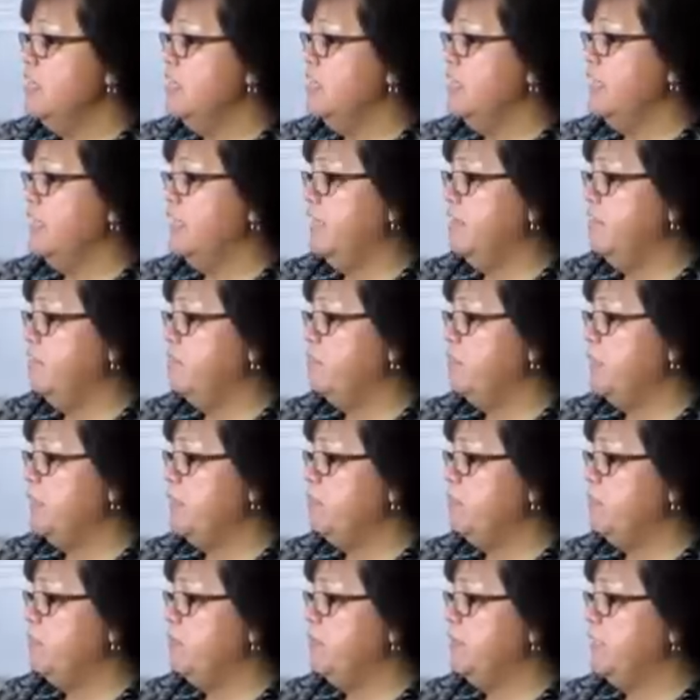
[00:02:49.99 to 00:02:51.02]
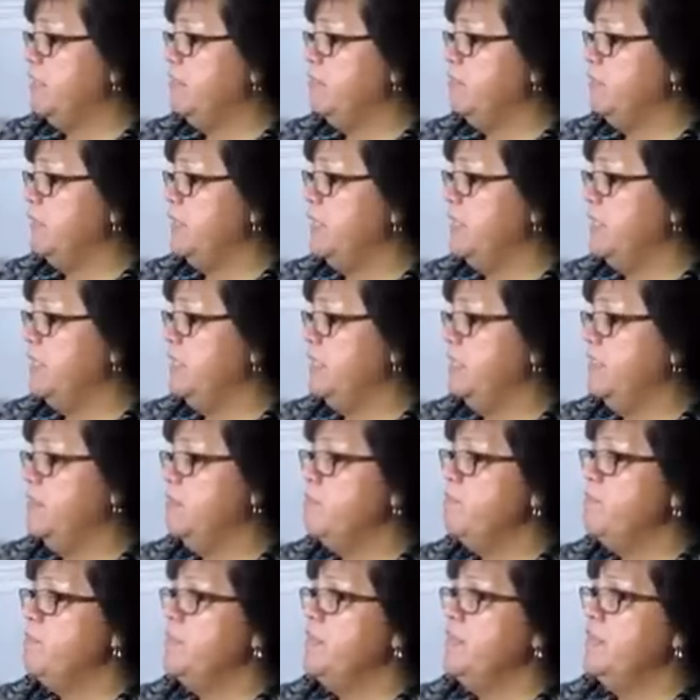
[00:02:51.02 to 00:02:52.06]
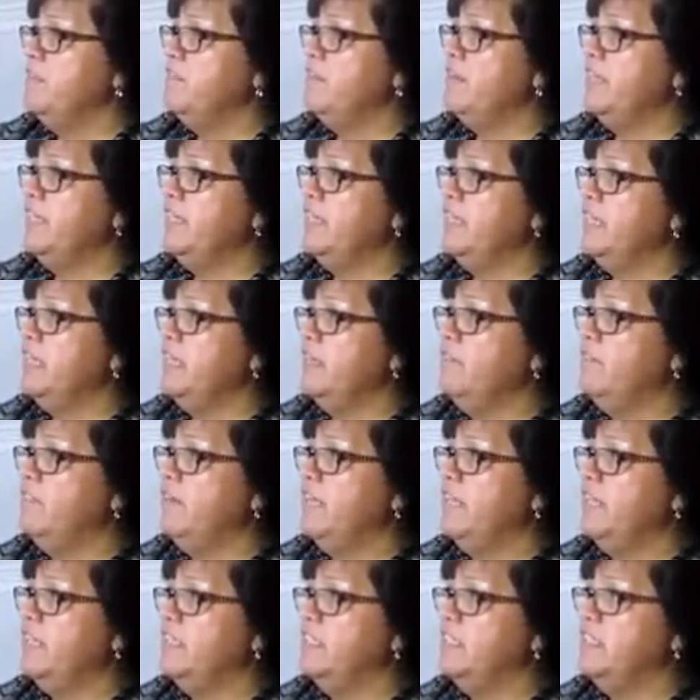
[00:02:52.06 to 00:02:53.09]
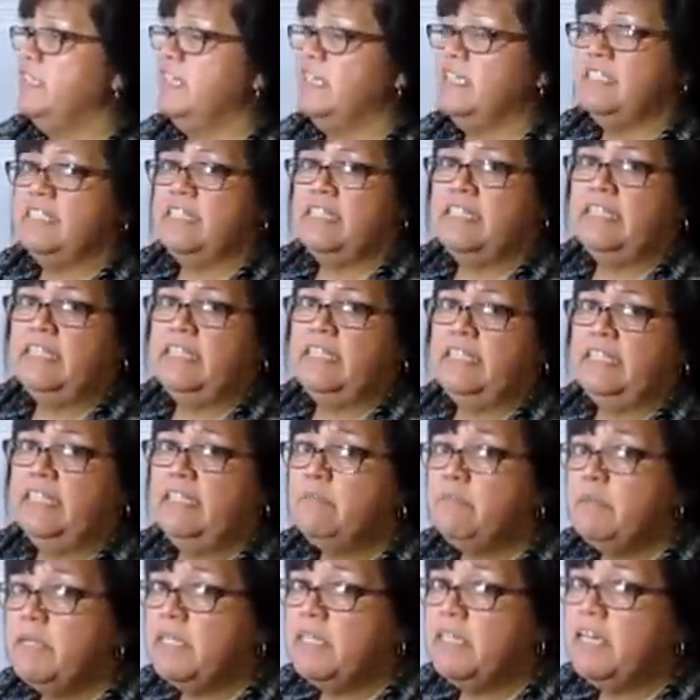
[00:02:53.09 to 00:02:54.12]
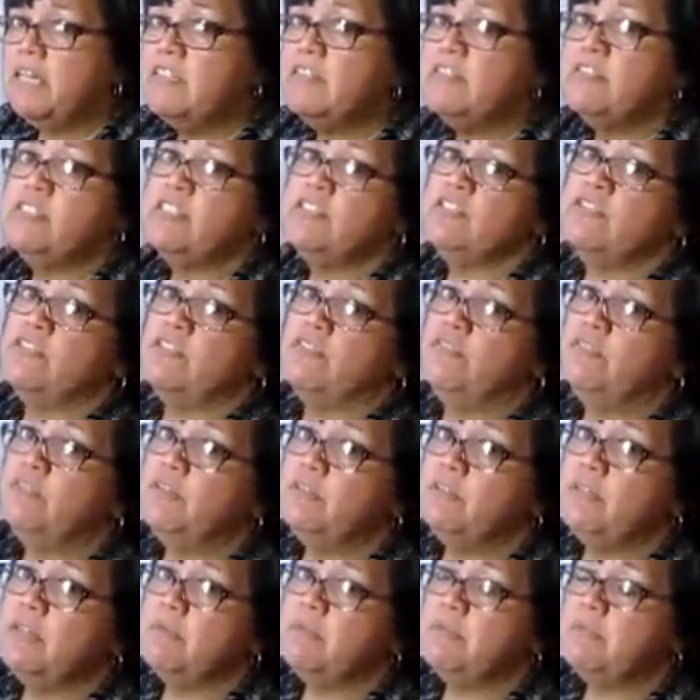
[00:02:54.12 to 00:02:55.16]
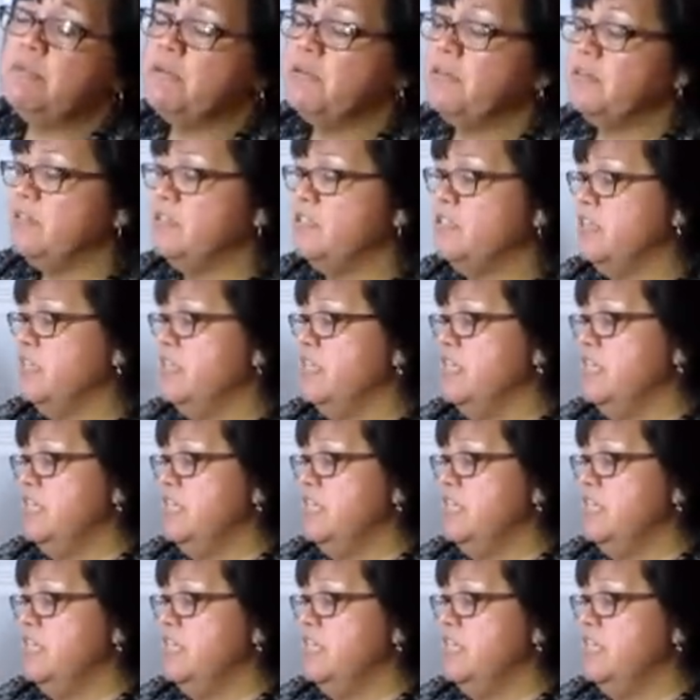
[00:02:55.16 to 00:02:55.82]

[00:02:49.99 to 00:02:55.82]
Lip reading: Like if people give me, if I collect any email addresses or phone numbers,